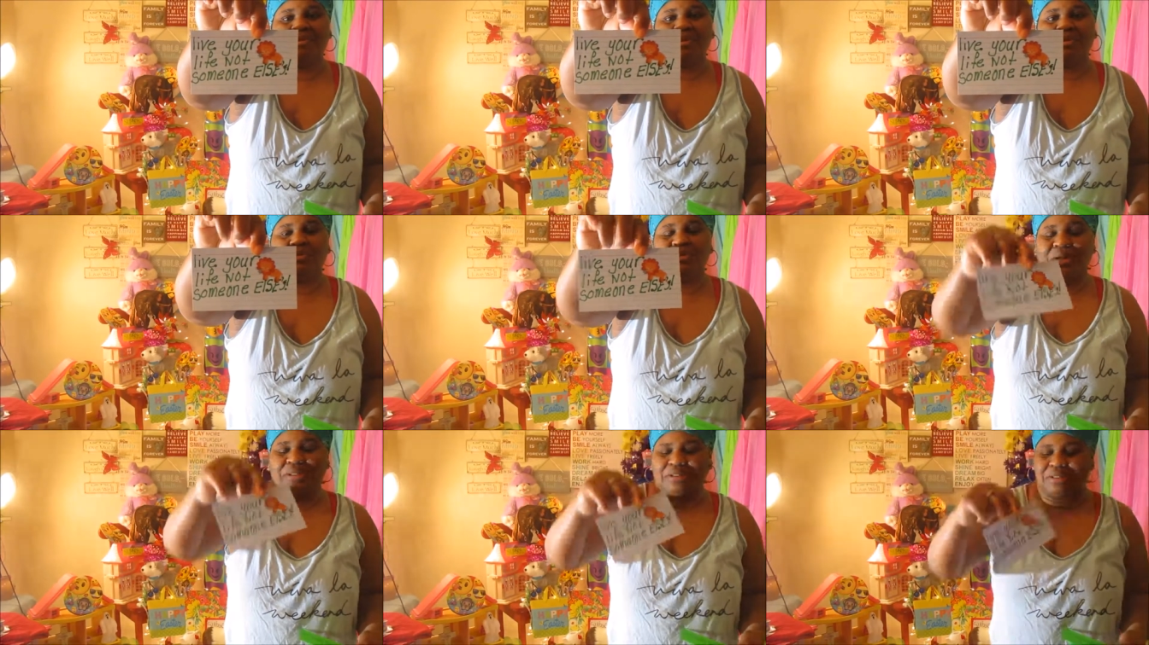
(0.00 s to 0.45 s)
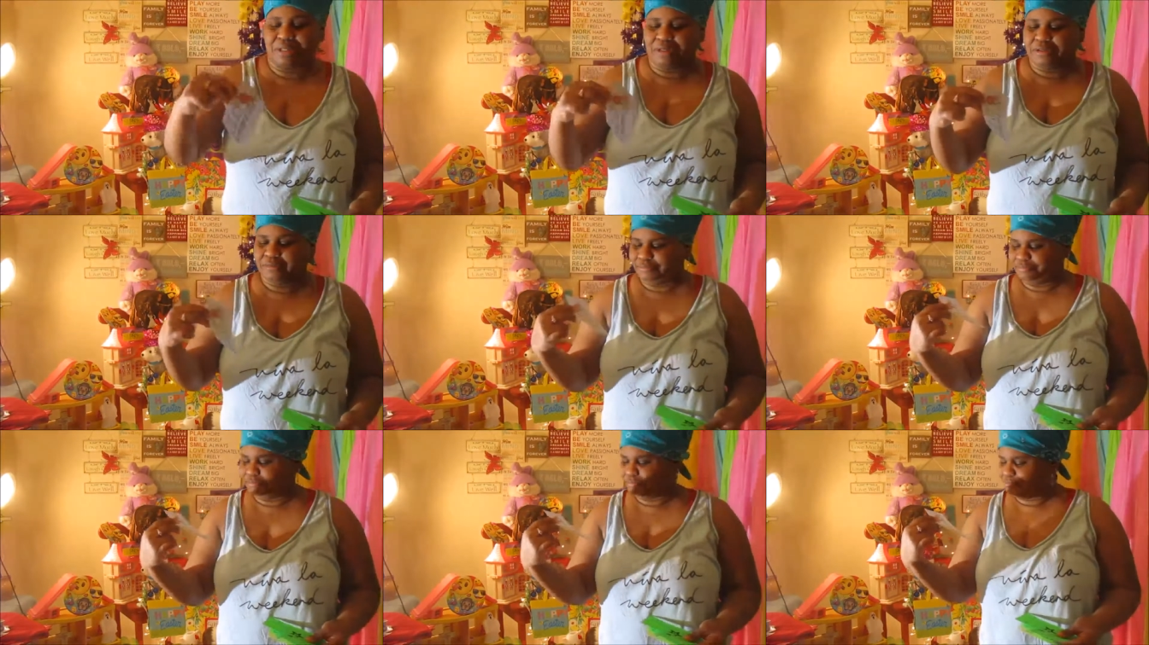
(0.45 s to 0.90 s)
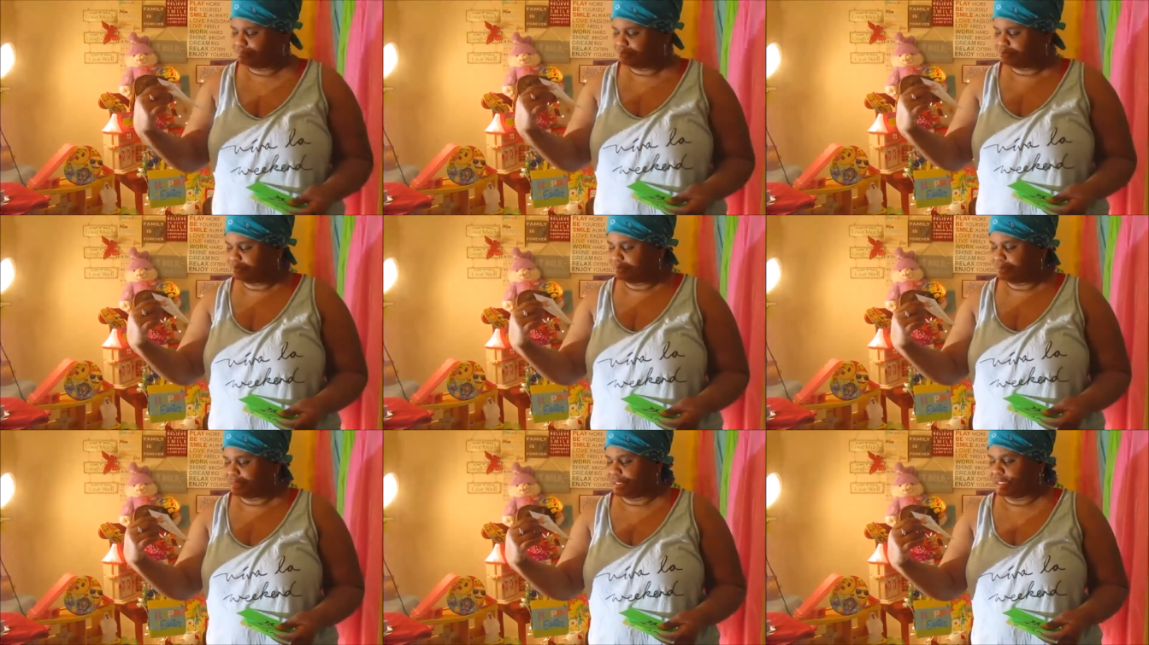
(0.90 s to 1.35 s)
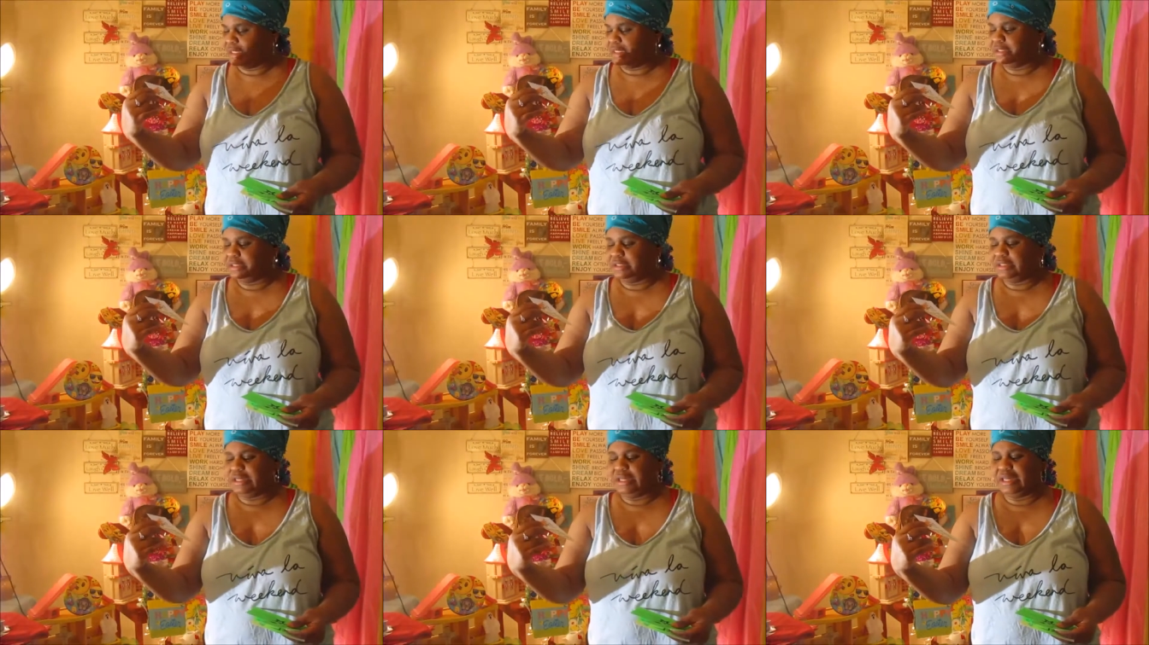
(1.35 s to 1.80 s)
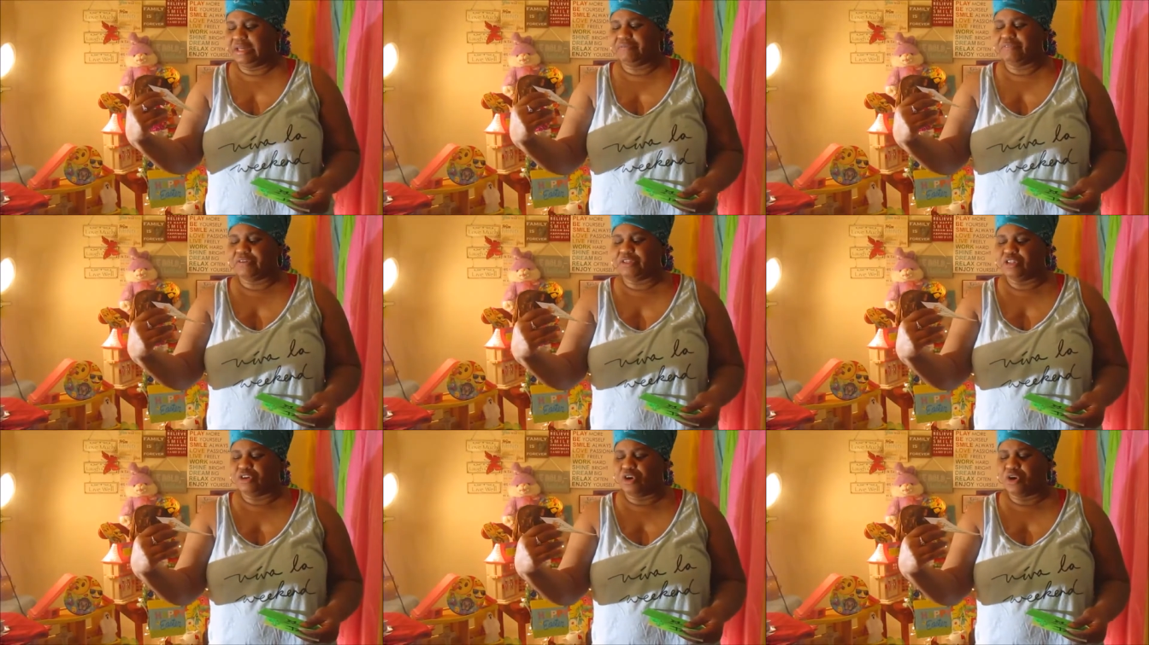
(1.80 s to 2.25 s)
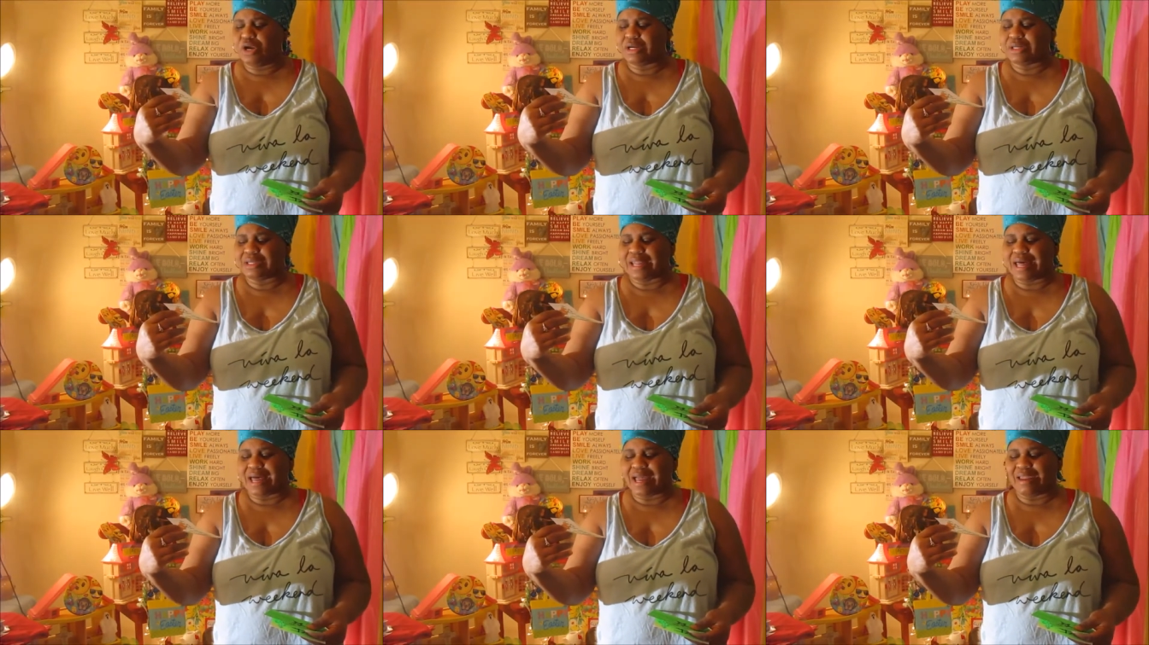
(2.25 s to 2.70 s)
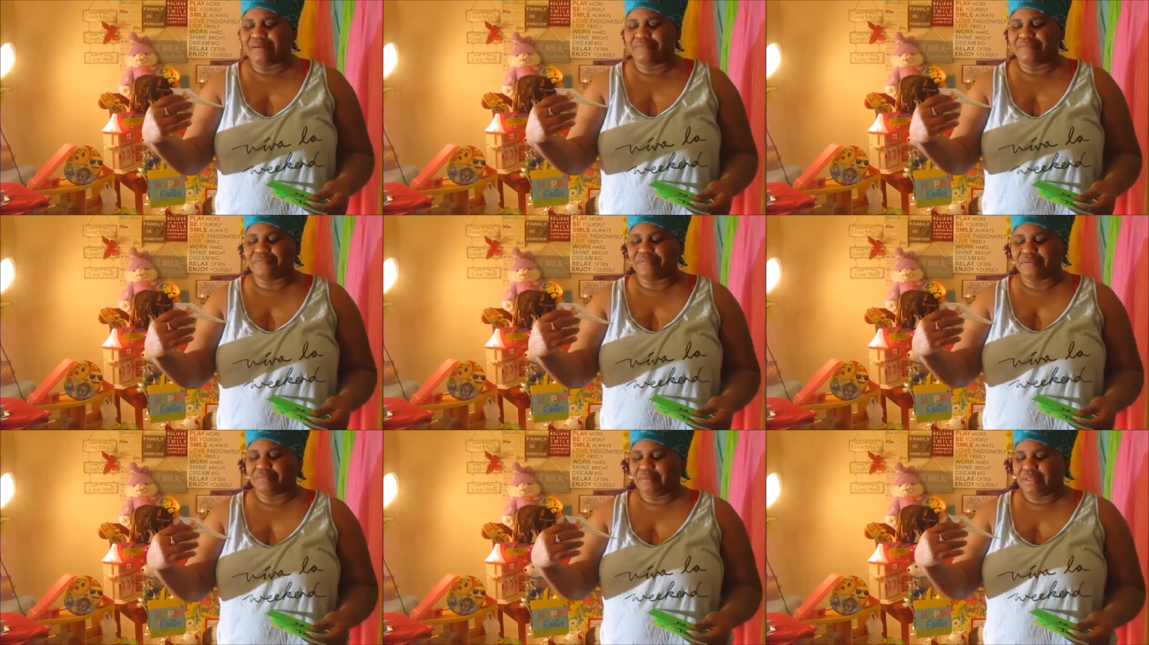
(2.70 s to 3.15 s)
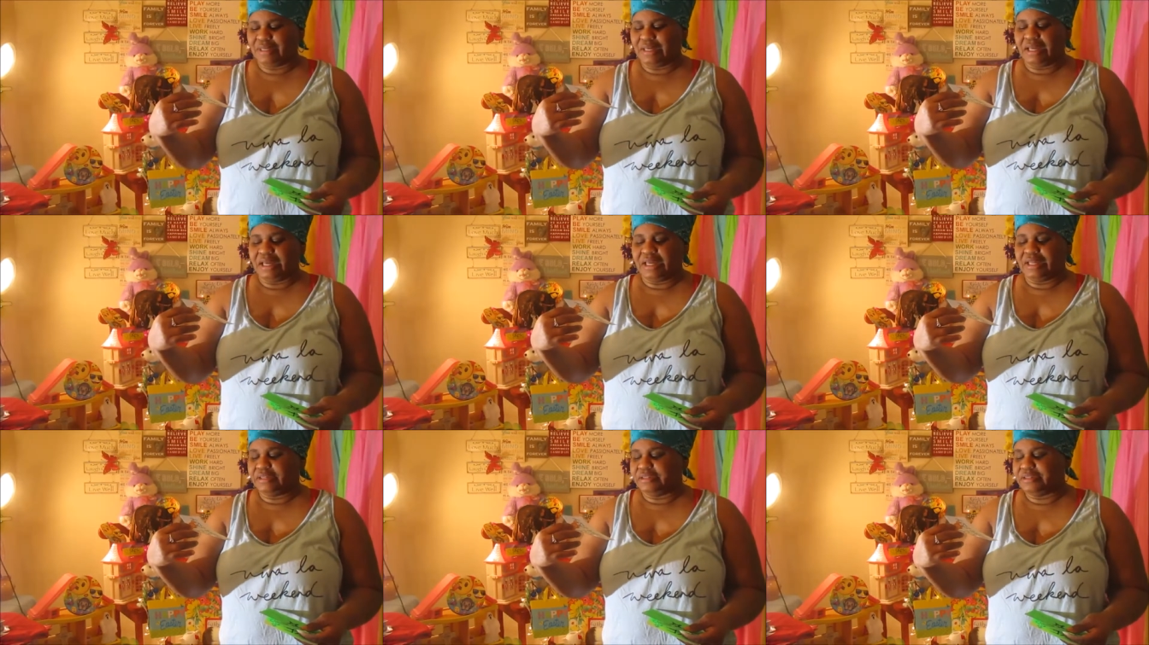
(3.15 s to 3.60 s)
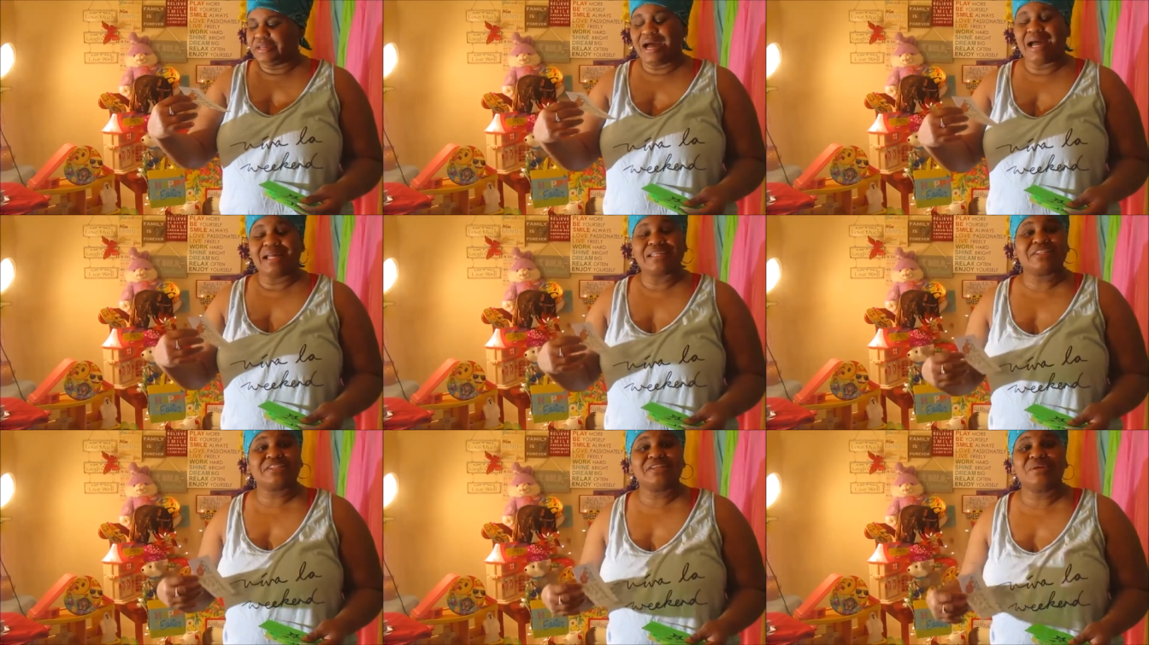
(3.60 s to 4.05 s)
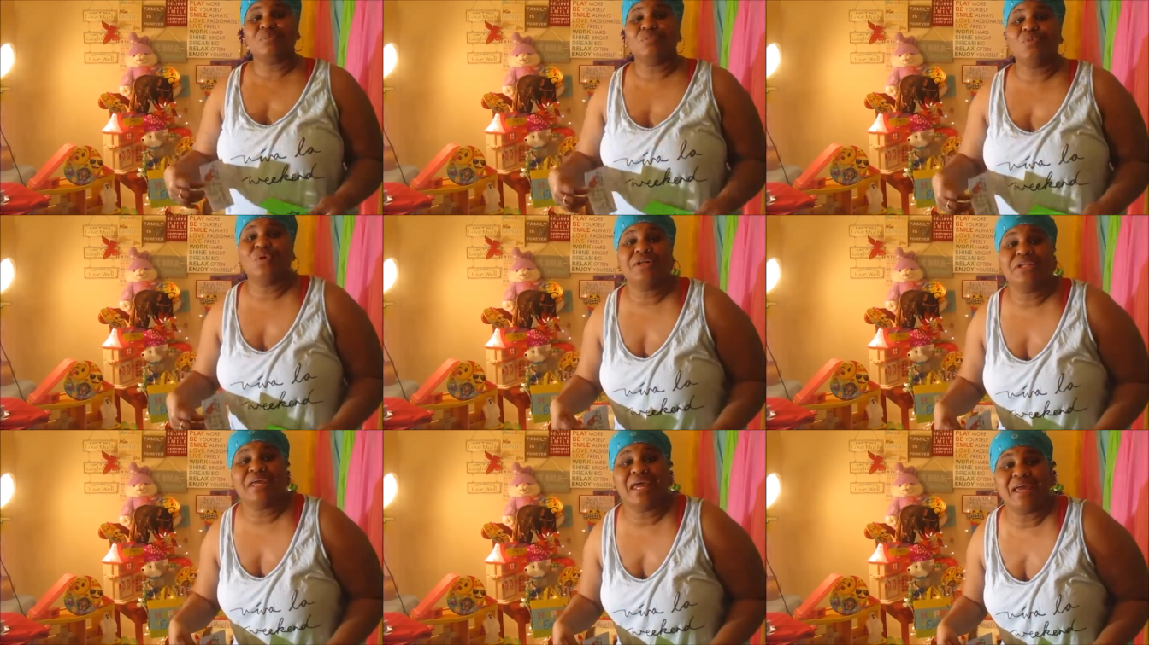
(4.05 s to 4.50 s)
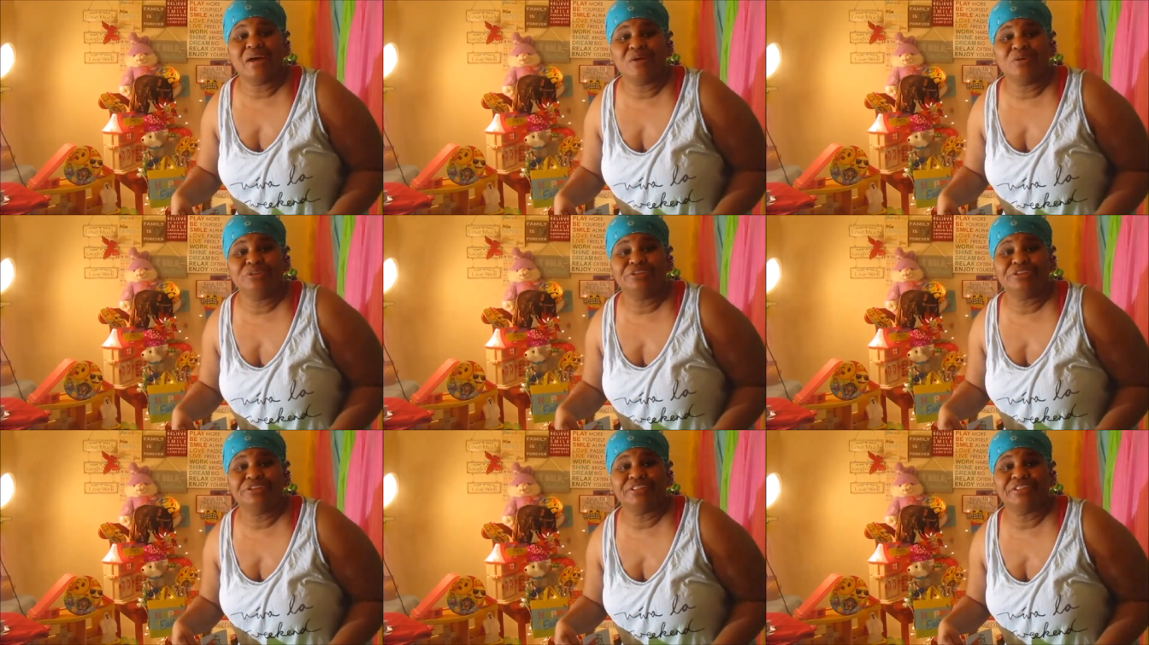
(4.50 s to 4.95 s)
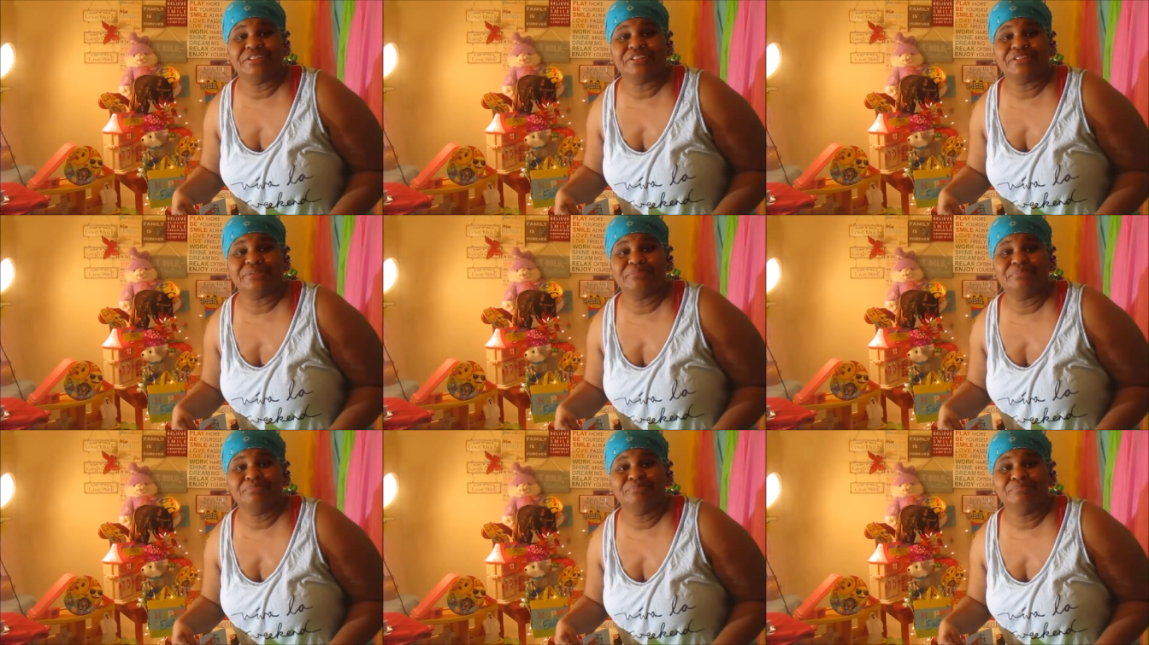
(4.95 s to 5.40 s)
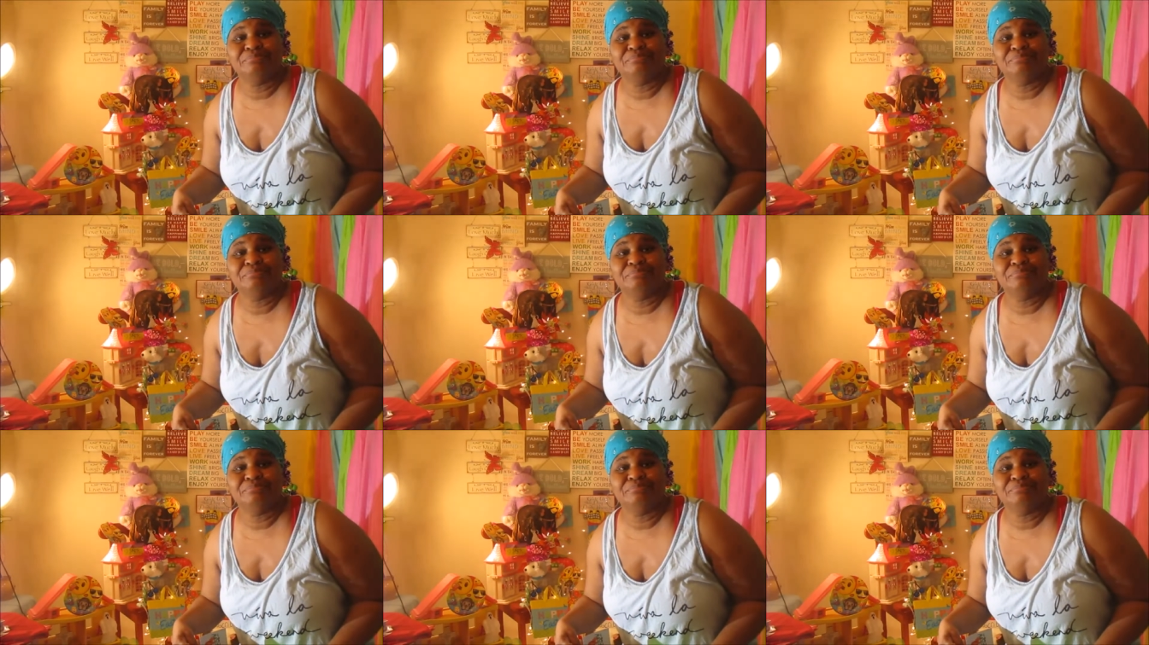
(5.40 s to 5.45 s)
Right there. Live your life, not someone else's.